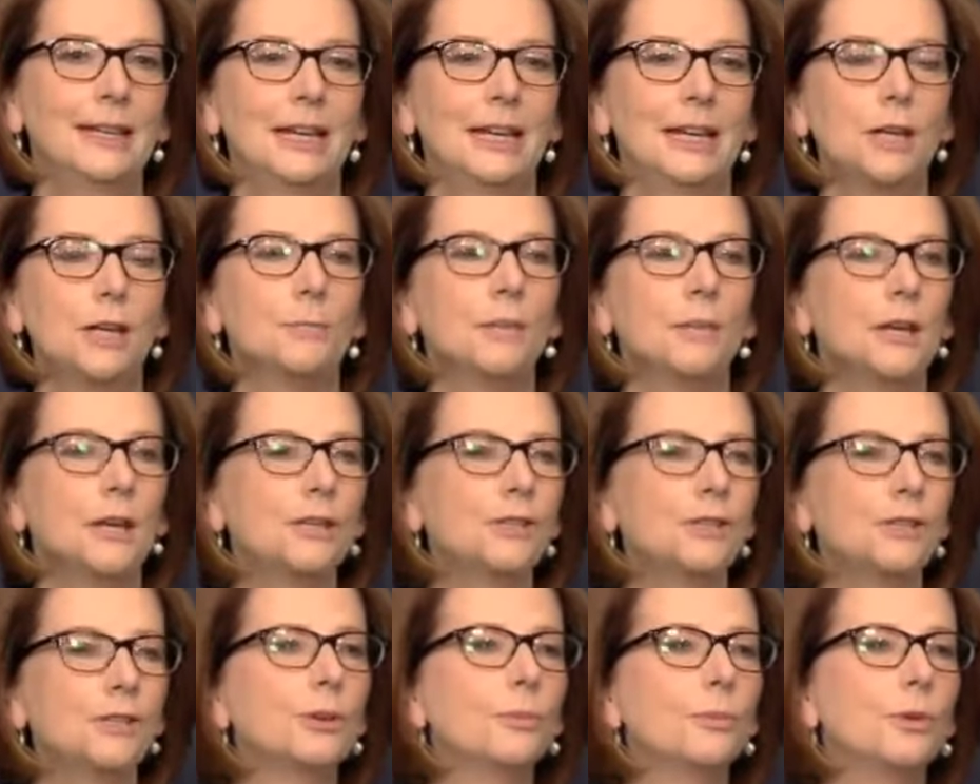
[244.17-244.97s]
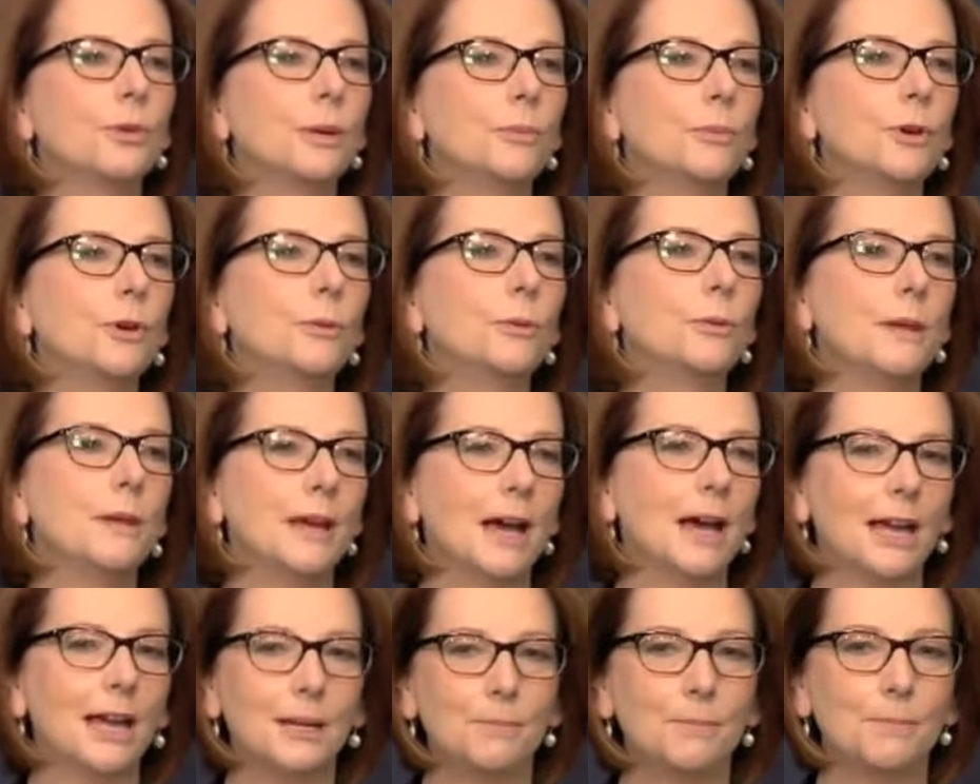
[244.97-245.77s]
It means that we will be
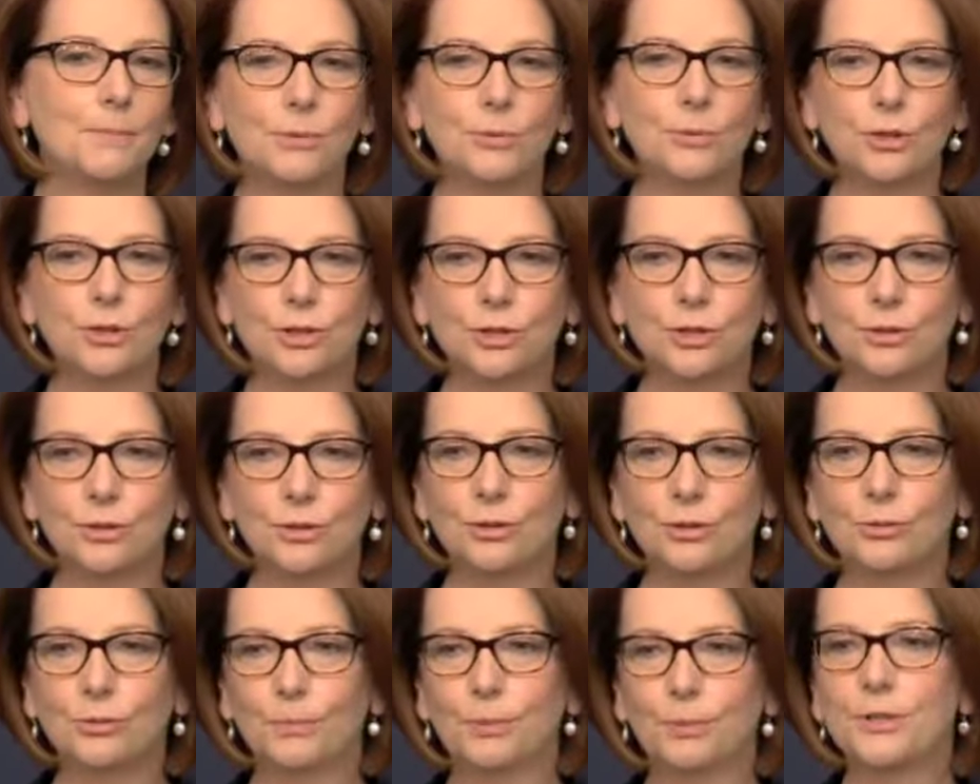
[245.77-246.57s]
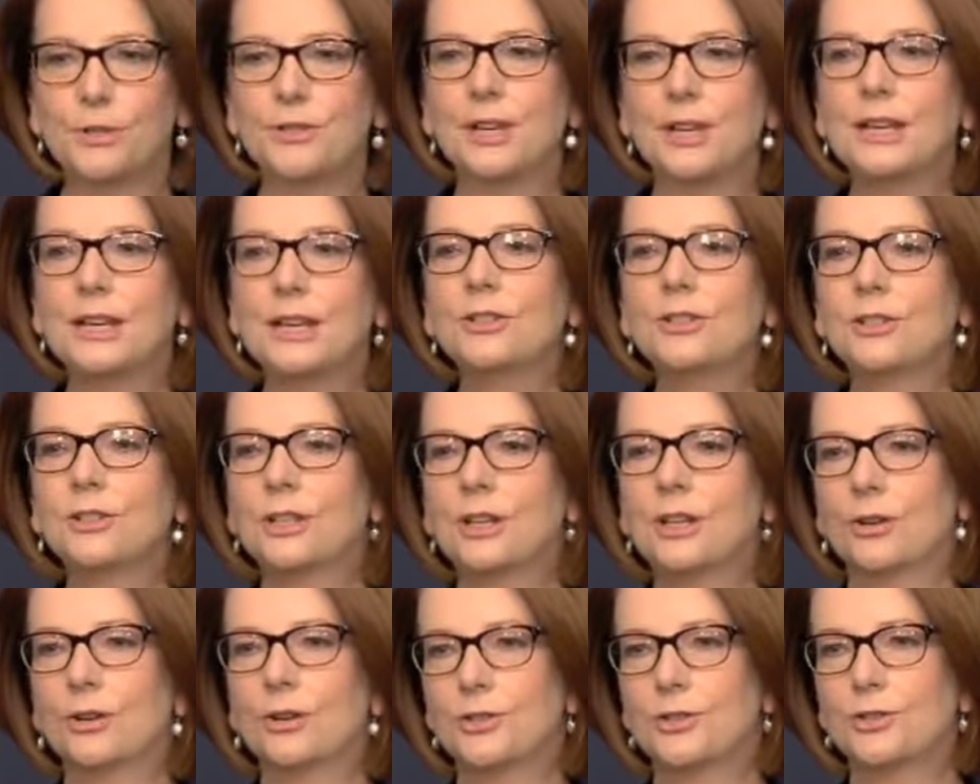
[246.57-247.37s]
able to present to
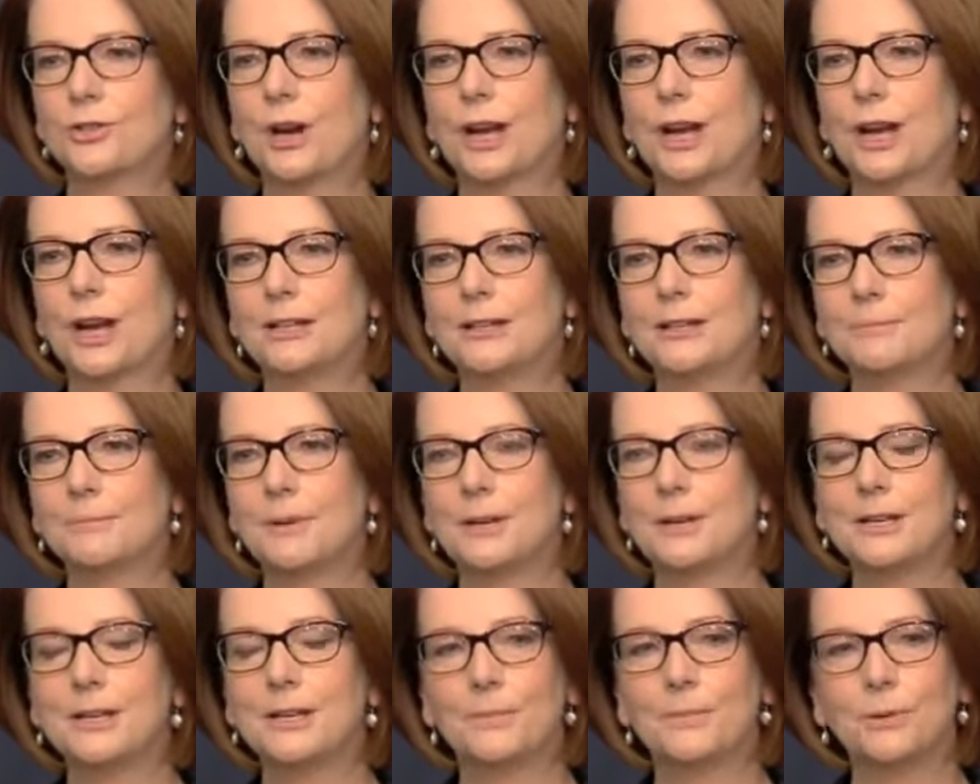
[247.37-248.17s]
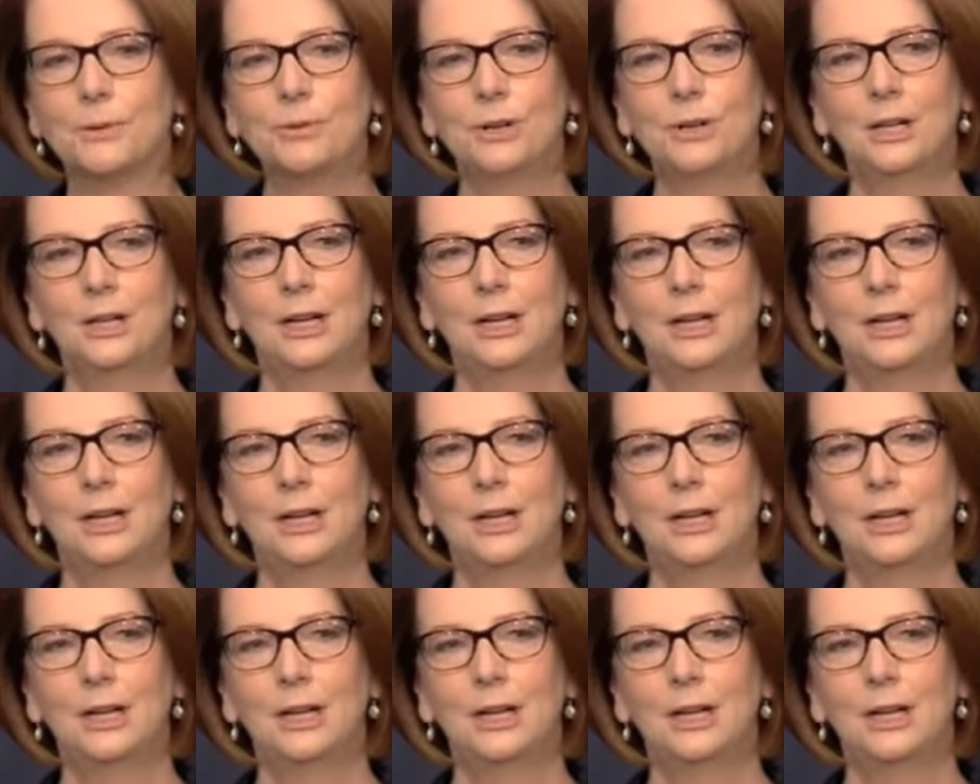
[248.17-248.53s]
the Australian people